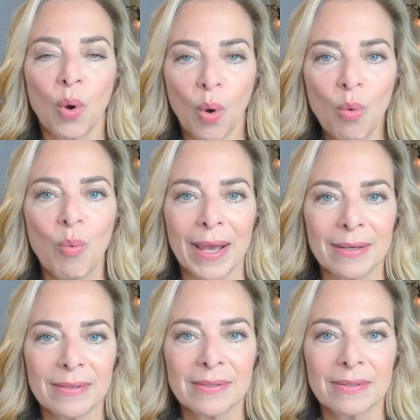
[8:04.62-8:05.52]

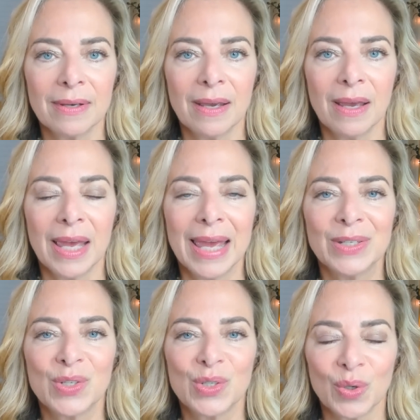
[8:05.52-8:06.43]
always
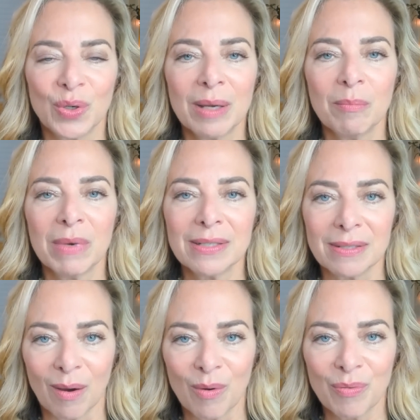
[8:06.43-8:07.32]
inserting
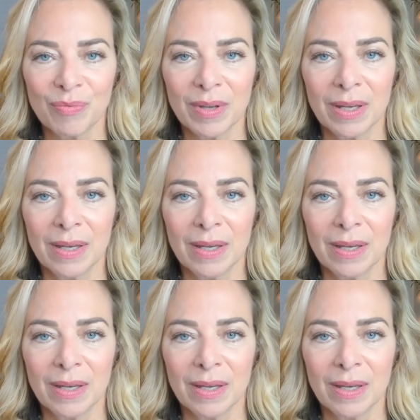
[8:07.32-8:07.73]
myself